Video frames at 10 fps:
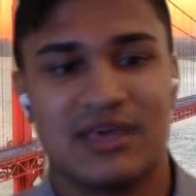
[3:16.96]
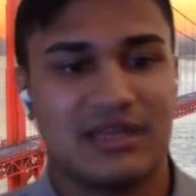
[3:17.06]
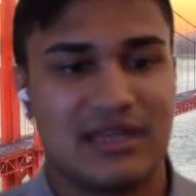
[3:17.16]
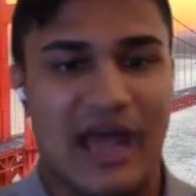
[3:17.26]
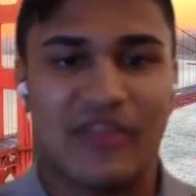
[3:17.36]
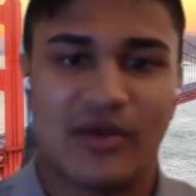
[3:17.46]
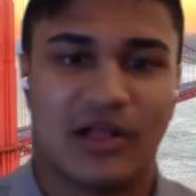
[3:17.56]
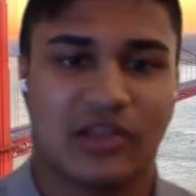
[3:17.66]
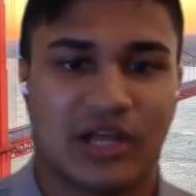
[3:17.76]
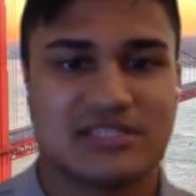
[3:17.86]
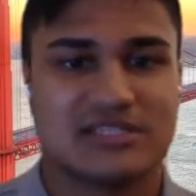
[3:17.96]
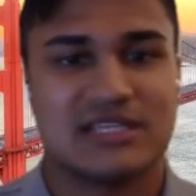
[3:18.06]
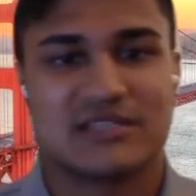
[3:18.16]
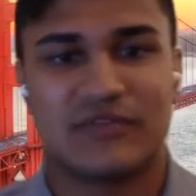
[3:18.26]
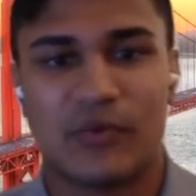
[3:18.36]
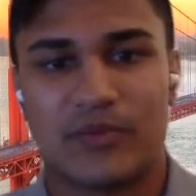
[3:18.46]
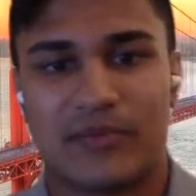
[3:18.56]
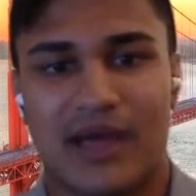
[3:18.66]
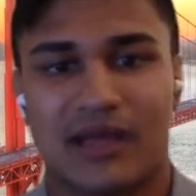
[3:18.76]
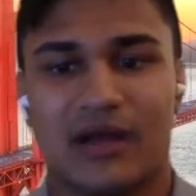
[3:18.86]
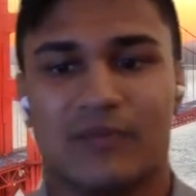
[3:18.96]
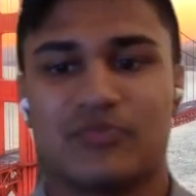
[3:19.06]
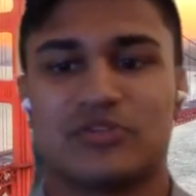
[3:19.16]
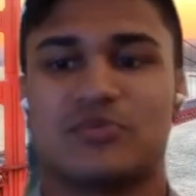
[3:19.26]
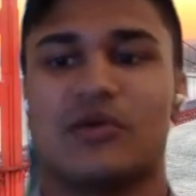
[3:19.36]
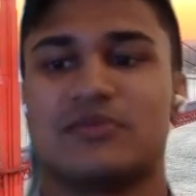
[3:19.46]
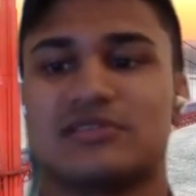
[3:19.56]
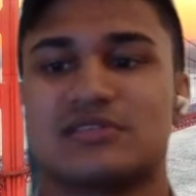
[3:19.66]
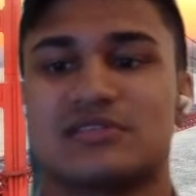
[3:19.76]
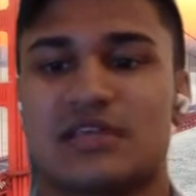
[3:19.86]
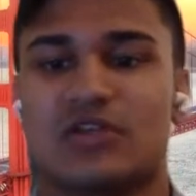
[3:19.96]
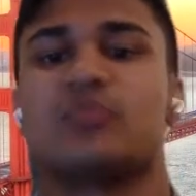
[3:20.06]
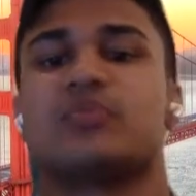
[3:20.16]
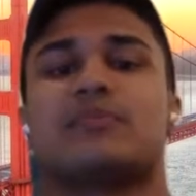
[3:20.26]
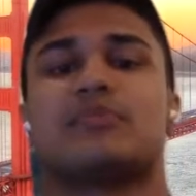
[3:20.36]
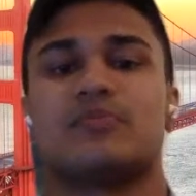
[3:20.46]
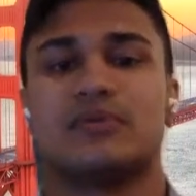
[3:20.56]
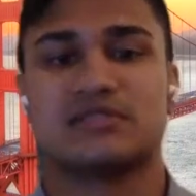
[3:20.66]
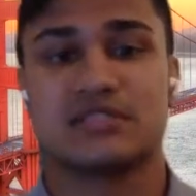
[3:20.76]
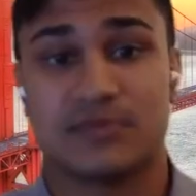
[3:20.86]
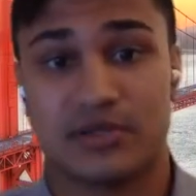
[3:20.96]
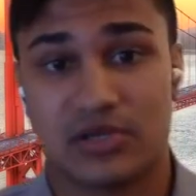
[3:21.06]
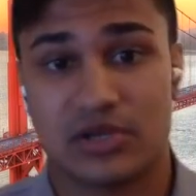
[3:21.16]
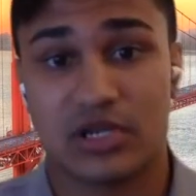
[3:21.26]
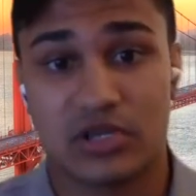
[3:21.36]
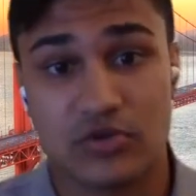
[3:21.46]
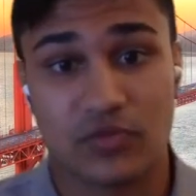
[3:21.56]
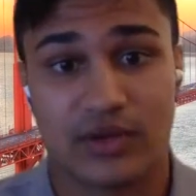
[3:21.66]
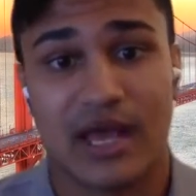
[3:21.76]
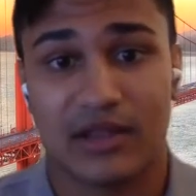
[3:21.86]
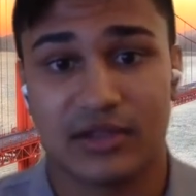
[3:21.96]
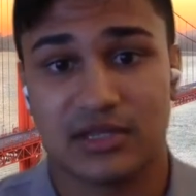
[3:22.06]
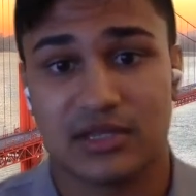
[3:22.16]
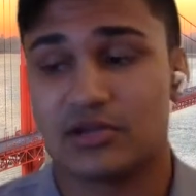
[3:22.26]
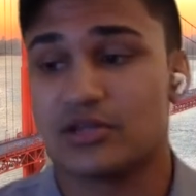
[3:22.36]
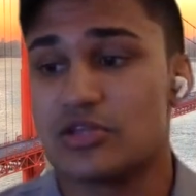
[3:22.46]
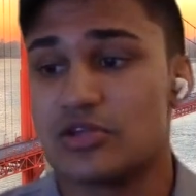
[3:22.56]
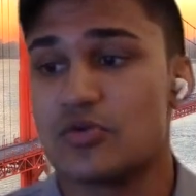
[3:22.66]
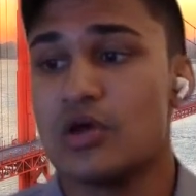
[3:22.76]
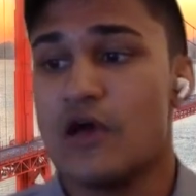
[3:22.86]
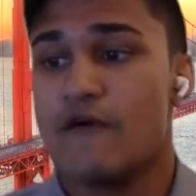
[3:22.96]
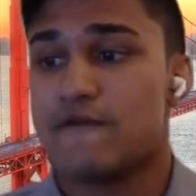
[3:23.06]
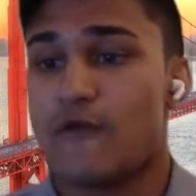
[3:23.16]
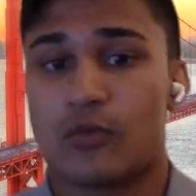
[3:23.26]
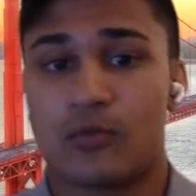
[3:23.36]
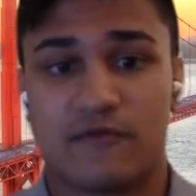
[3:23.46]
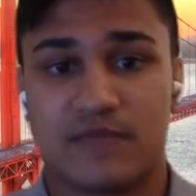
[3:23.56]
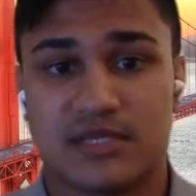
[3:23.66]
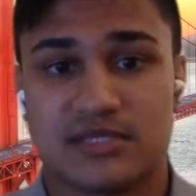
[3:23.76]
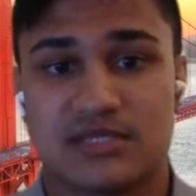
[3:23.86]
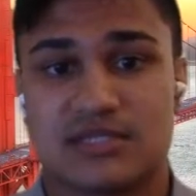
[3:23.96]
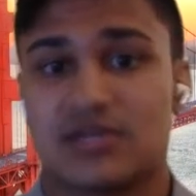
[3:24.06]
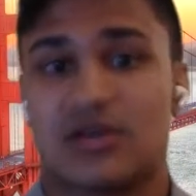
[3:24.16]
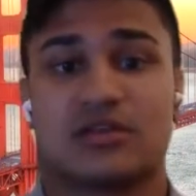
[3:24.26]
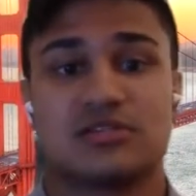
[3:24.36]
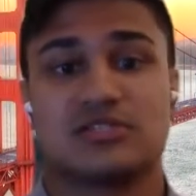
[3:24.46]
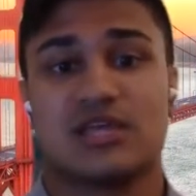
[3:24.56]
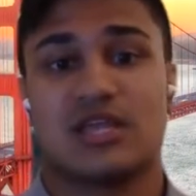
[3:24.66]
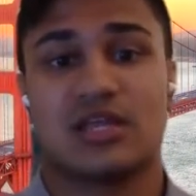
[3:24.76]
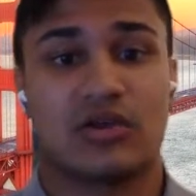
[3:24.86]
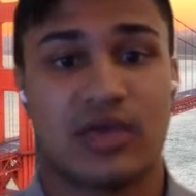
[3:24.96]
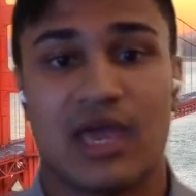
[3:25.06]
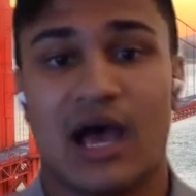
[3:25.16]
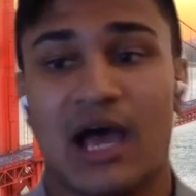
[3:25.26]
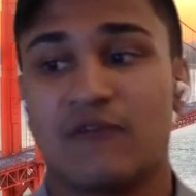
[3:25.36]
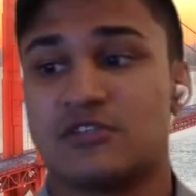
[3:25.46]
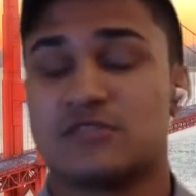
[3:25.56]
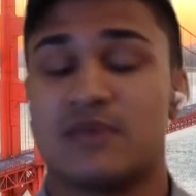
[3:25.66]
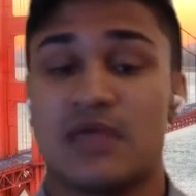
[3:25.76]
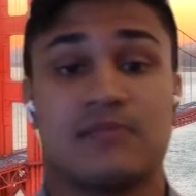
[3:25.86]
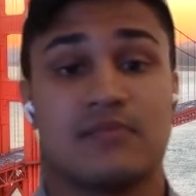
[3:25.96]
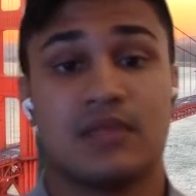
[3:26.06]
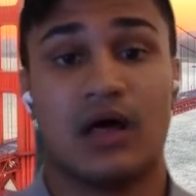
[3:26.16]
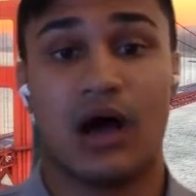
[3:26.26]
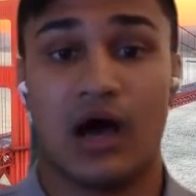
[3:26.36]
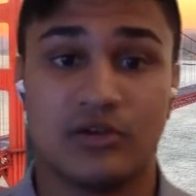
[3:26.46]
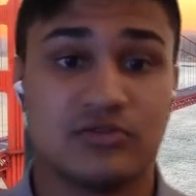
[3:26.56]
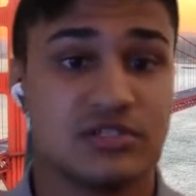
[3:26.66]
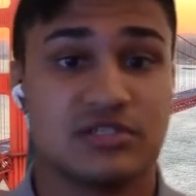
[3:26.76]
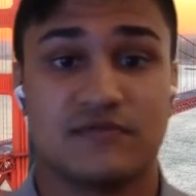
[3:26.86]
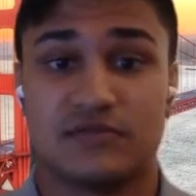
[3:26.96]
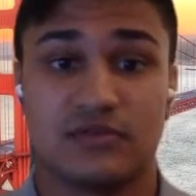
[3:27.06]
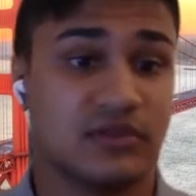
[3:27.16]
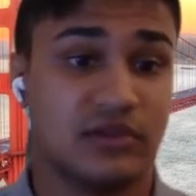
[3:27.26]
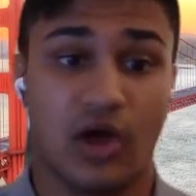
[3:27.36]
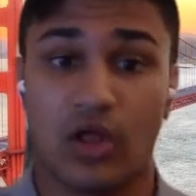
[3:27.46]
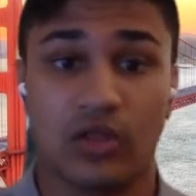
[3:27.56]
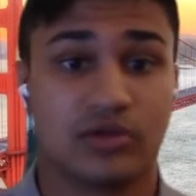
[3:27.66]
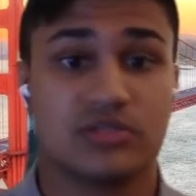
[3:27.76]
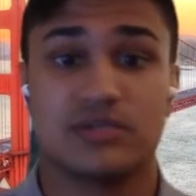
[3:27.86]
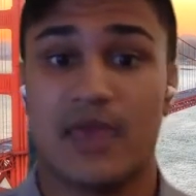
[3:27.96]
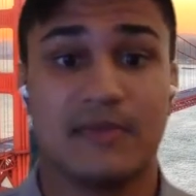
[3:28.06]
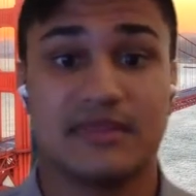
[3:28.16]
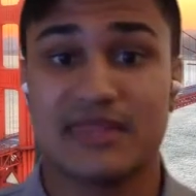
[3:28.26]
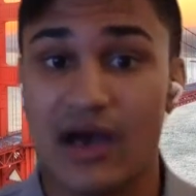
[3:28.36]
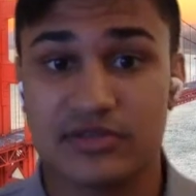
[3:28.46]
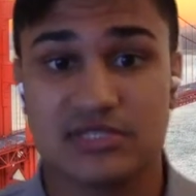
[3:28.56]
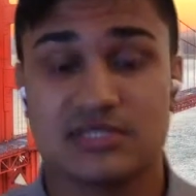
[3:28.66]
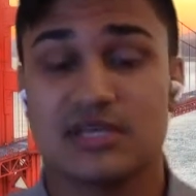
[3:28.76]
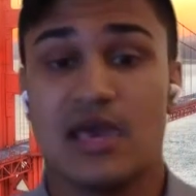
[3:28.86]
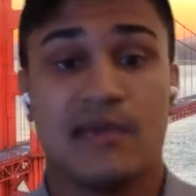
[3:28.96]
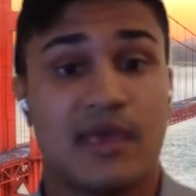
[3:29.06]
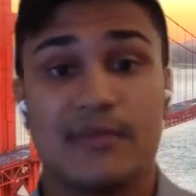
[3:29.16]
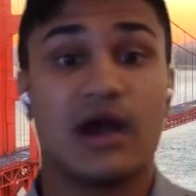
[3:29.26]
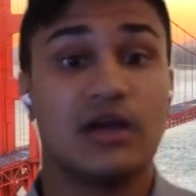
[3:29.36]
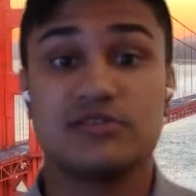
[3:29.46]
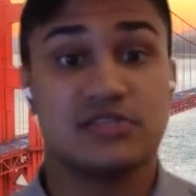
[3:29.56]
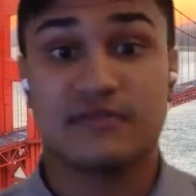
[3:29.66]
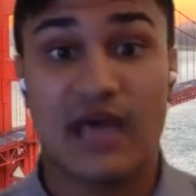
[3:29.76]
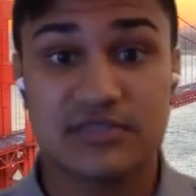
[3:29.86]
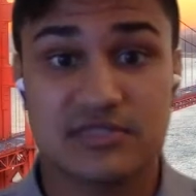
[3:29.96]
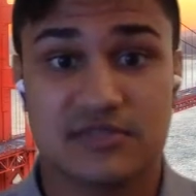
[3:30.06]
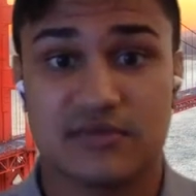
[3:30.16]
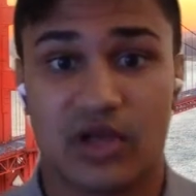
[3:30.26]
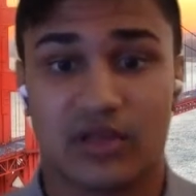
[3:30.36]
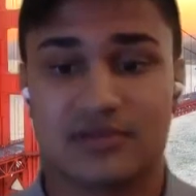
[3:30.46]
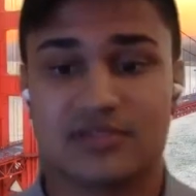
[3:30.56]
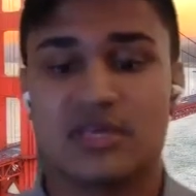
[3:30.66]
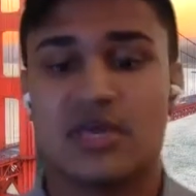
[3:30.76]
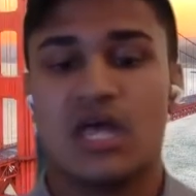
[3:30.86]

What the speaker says: Now that a lot of states have opened back up, the small businesses can open up their business, but they're in a new reality. They're in a new form of business. They're understanding, okay, I have to spend hundreds of dollars, maybe thousands, maybe hundreds of thousands of dollars